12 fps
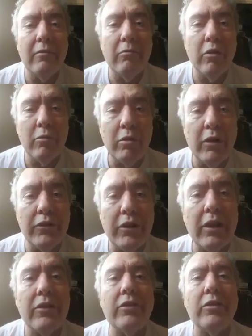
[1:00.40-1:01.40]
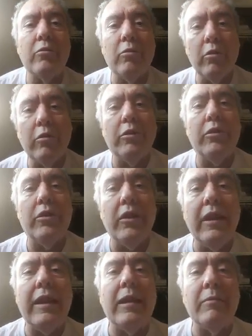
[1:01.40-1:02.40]
WordPress takes the word
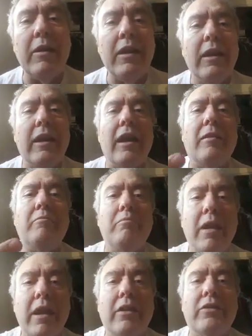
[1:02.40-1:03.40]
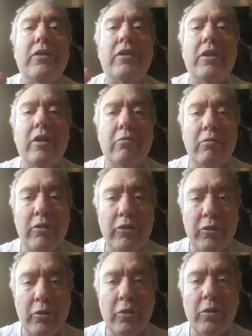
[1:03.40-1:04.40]
theme and makes it a
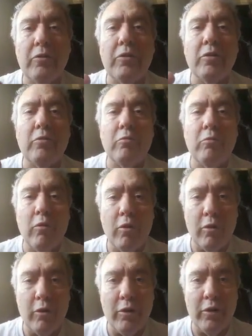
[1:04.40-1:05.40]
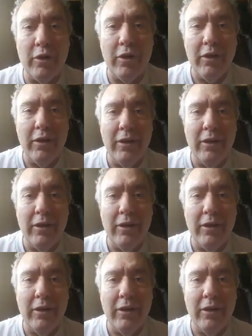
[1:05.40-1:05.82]
reserved word.